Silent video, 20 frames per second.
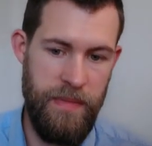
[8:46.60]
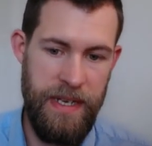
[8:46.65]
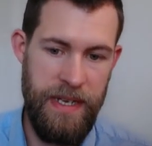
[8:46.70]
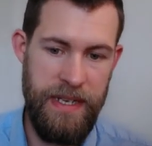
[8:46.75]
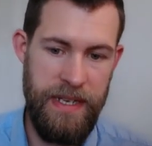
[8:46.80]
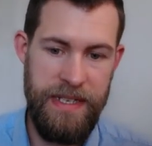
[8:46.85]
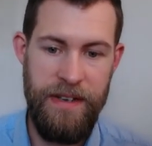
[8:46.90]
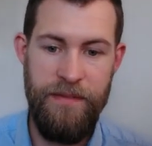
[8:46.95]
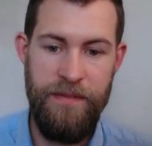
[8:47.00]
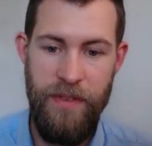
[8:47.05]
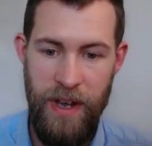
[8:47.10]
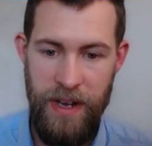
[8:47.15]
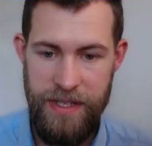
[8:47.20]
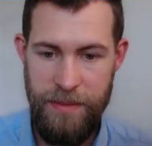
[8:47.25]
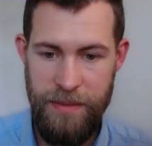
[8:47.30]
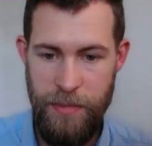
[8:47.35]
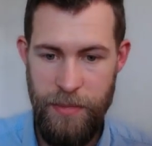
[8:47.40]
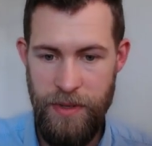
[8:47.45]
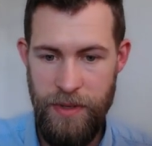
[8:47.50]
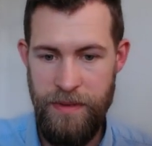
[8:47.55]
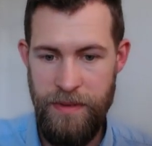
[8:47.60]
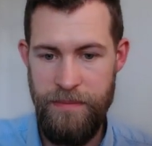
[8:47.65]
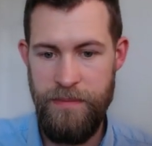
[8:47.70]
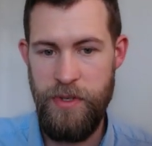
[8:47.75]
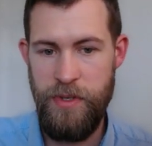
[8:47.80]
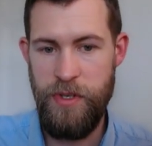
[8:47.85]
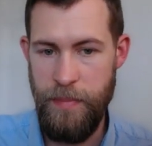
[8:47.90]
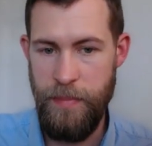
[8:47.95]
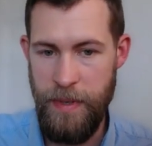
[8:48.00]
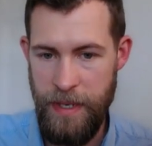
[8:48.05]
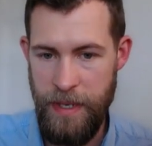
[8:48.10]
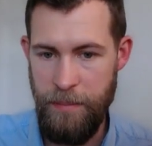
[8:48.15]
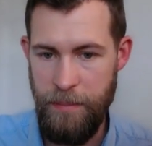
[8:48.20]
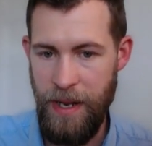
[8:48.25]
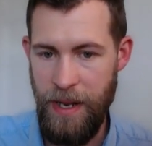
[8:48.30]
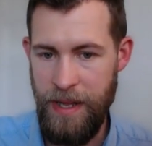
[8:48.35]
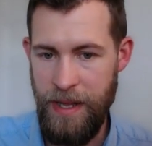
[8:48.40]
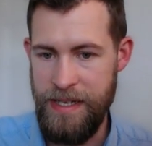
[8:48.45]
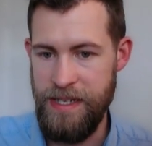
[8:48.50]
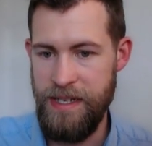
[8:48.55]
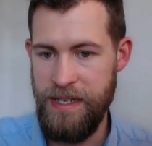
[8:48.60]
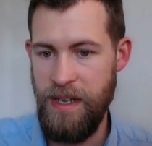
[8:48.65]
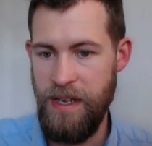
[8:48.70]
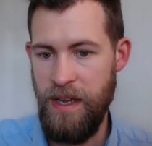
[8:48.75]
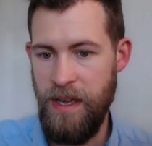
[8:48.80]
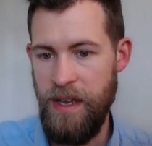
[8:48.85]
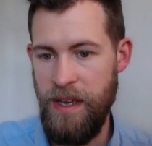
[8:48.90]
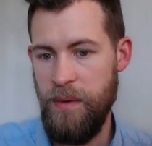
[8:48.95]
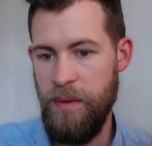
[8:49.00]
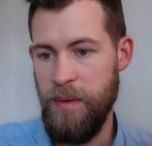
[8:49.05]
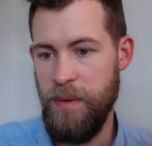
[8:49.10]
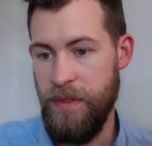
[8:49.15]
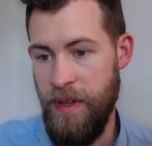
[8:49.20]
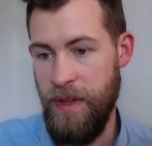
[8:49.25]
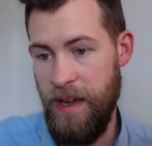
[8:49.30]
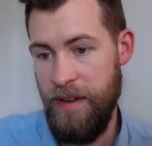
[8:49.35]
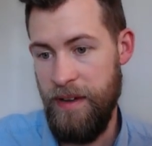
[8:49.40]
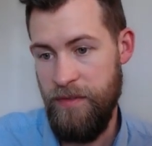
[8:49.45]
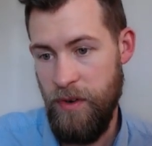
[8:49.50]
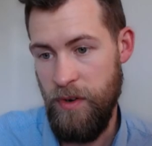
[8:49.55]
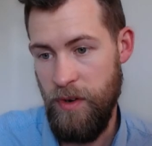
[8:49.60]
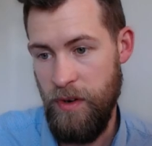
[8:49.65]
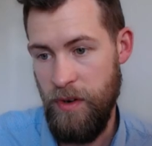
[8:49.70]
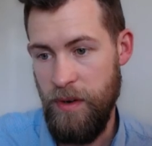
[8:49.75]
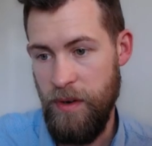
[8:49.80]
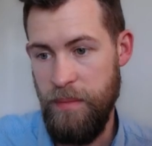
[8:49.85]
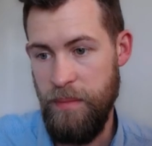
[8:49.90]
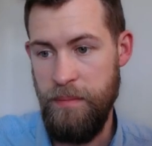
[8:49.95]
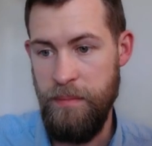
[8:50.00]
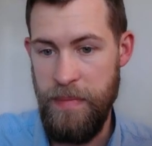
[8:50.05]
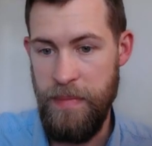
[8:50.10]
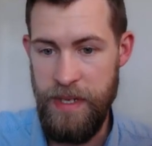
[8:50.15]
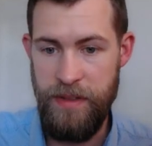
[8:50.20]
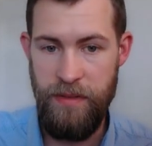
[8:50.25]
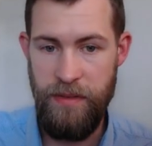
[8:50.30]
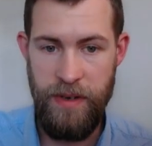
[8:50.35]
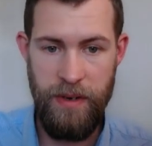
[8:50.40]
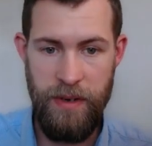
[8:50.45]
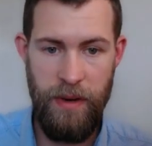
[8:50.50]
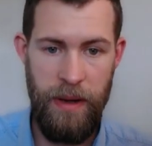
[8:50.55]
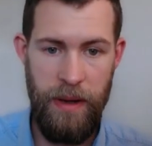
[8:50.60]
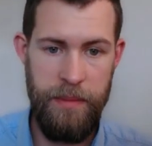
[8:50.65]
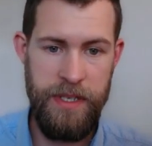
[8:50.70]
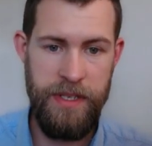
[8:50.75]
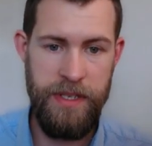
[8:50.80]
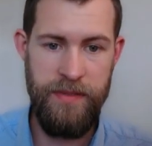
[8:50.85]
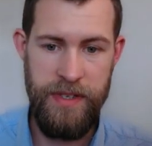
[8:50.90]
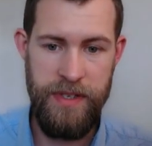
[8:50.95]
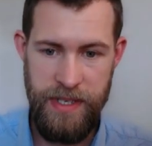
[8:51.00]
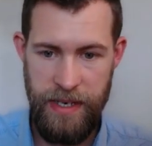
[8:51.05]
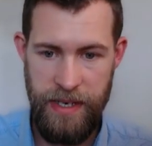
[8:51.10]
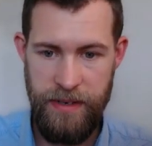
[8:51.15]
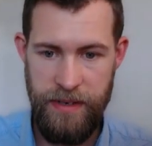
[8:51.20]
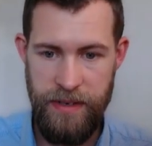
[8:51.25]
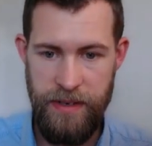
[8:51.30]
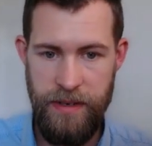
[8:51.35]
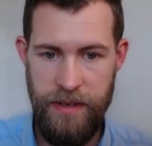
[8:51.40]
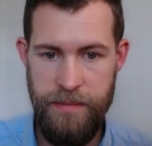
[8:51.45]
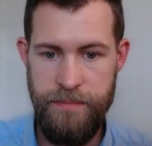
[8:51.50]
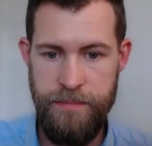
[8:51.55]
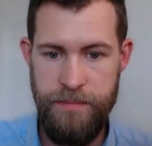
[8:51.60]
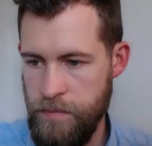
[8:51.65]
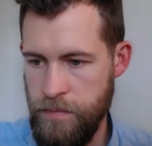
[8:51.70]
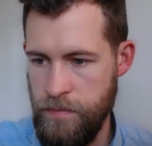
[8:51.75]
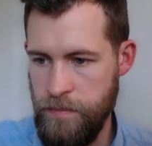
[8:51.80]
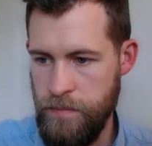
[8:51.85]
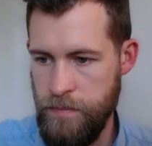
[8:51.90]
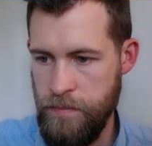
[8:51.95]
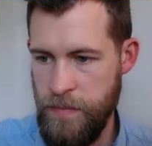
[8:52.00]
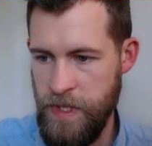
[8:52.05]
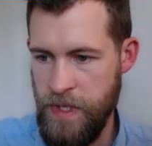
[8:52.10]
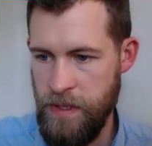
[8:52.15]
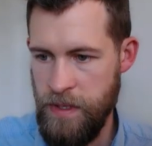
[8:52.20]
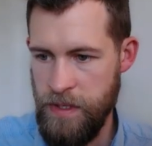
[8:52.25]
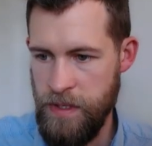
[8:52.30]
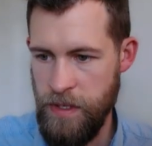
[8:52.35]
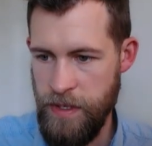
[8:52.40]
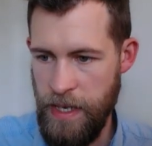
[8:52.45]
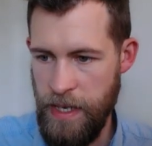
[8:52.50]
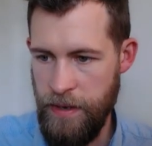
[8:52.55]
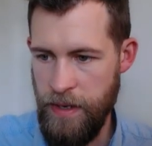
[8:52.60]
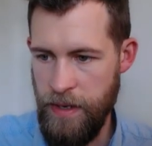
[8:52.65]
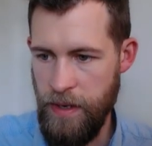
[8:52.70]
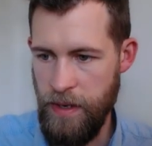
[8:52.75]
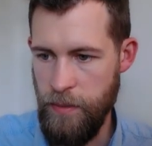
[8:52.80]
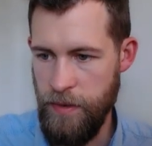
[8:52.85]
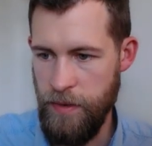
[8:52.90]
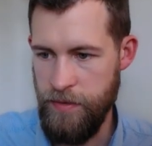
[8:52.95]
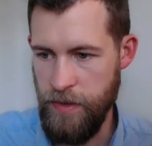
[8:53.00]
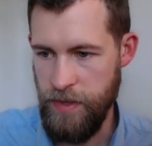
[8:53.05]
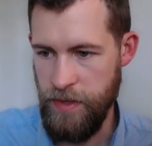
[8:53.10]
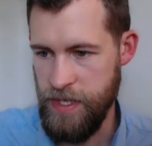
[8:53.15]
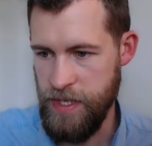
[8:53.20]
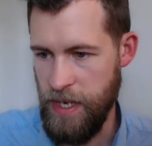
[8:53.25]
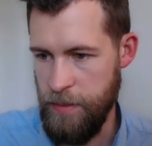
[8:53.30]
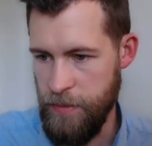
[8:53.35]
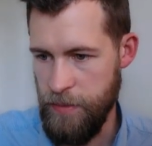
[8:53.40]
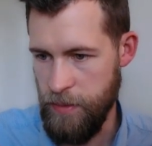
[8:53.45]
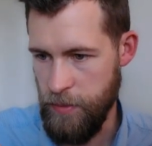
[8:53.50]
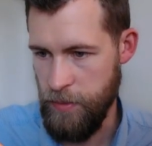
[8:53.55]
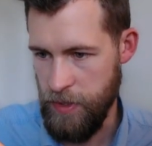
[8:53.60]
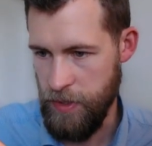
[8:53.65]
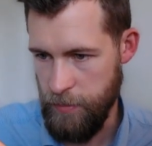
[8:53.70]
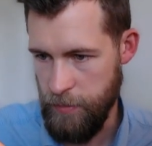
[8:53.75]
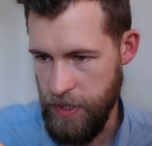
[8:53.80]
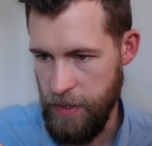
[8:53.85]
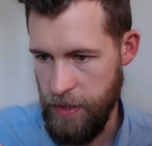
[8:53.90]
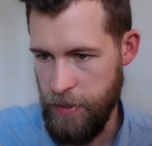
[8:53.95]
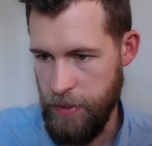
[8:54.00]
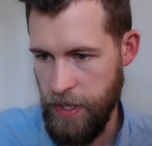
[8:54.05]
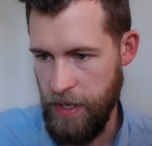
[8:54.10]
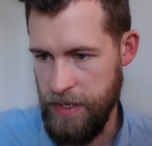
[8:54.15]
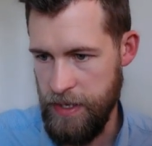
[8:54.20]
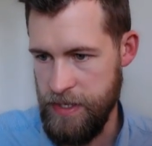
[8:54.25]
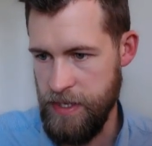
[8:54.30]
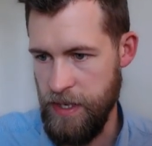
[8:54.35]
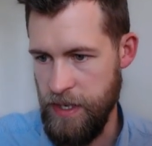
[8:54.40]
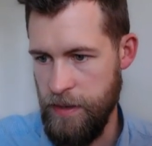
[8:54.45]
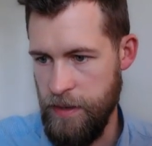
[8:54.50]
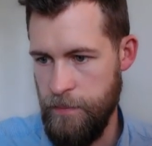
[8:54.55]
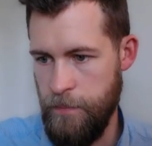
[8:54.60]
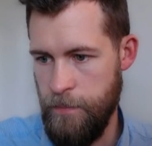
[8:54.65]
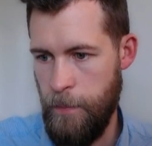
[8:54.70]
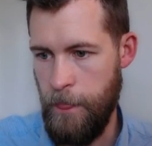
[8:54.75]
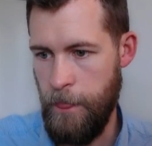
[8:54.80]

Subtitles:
is advisable, should be in place, would therefore meet the requirements of the standard. So down here, we've done the same thing with the manipulator.